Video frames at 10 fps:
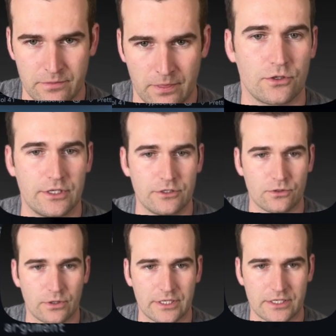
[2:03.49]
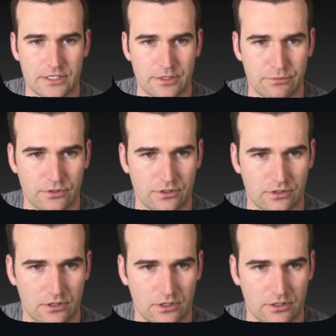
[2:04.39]
So here's a quick
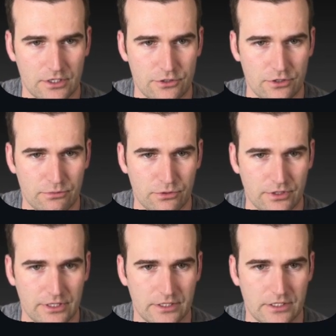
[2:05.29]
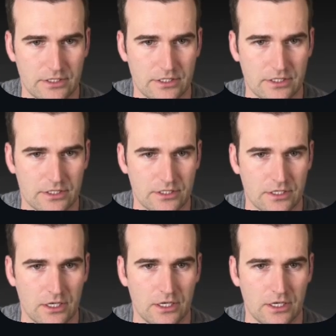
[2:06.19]
example. Our entry point is this